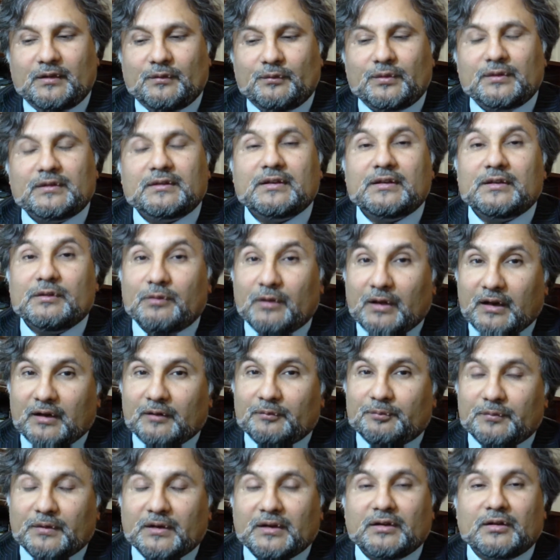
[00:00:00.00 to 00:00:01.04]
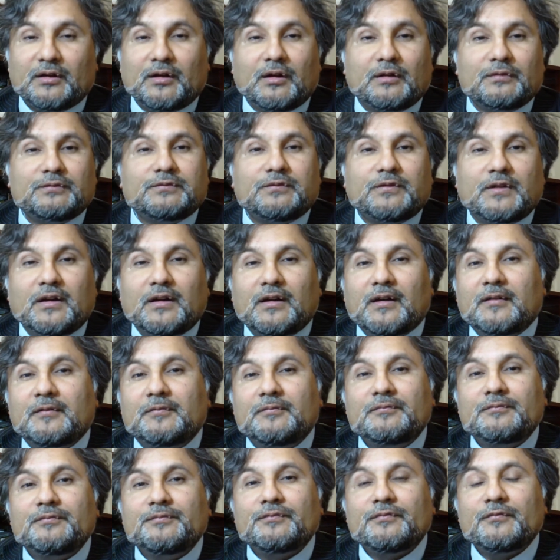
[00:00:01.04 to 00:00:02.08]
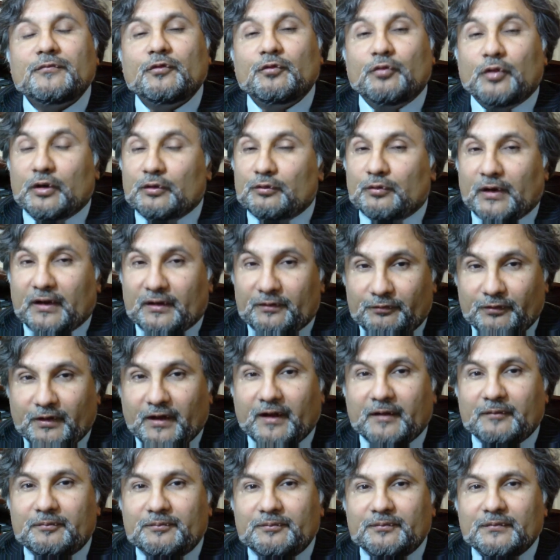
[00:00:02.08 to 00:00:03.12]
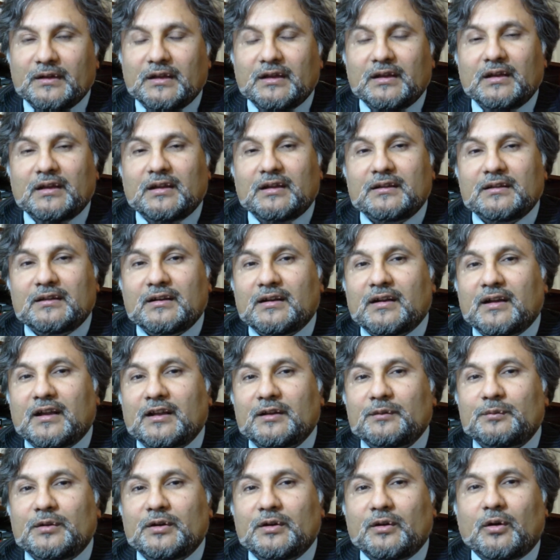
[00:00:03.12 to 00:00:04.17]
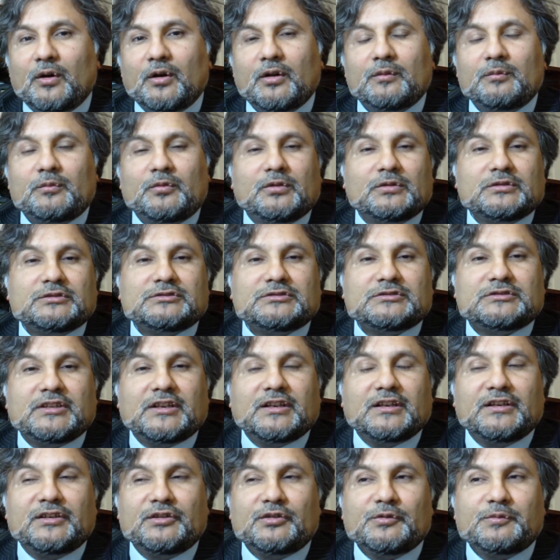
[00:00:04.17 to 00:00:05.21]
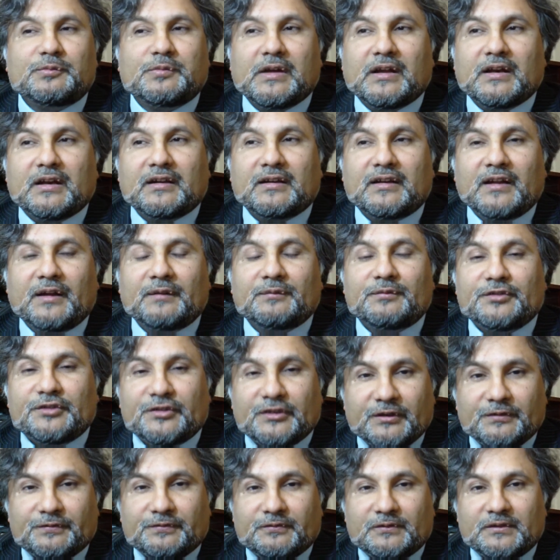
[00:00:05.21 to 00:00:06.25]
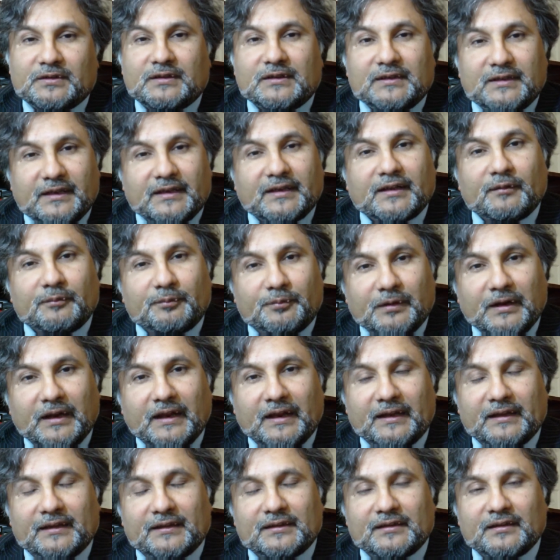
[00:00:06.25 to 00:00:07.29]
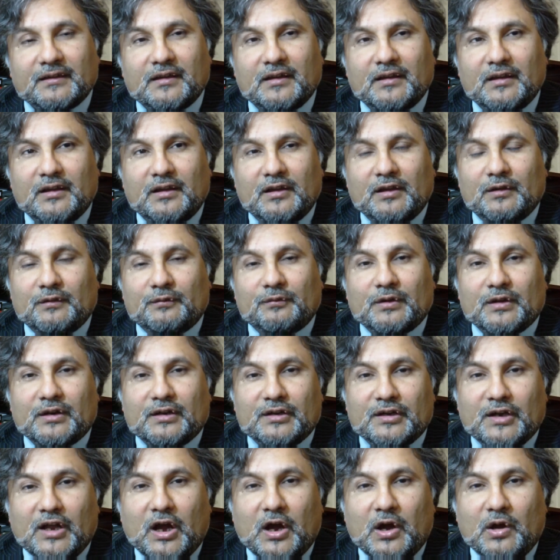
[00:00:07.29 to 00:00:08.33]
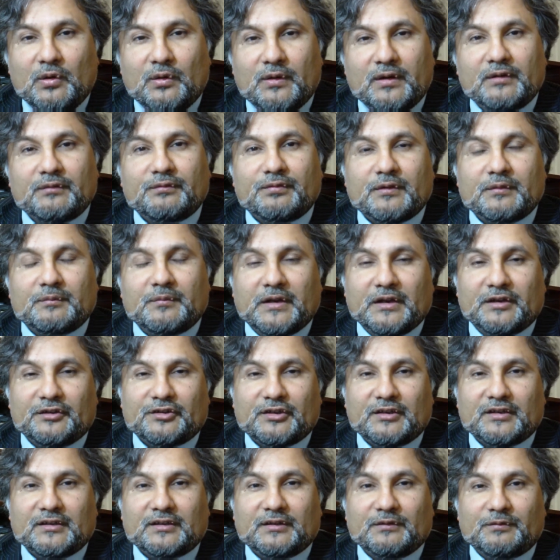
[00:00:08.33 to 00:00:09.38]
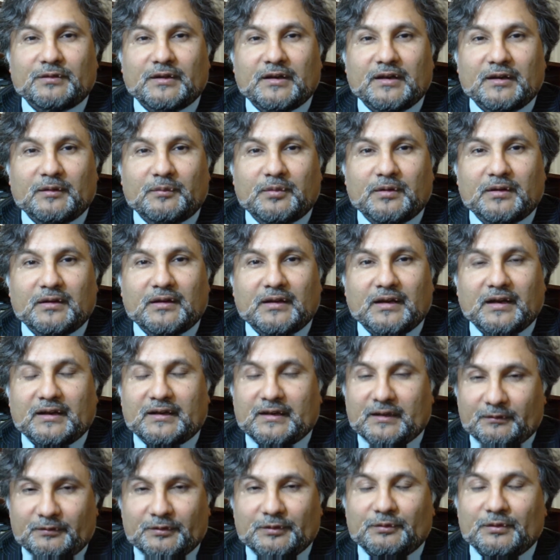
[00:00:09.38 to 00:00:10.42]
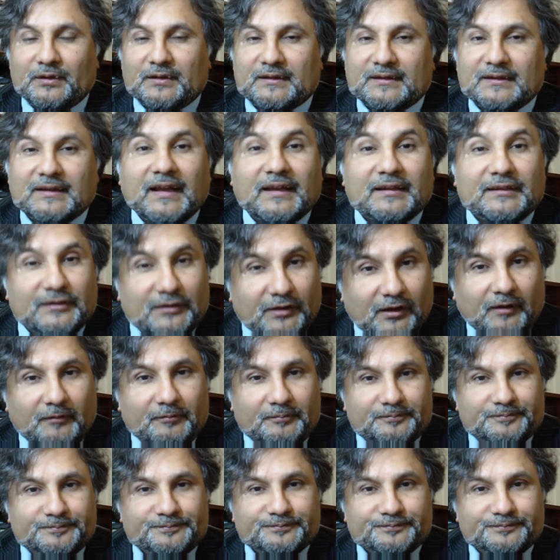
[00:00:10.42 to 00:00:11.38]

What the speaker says: With the development of World Wide Web, there has been almost a new paradigm shift taken place where now information is available at everyone's desktop.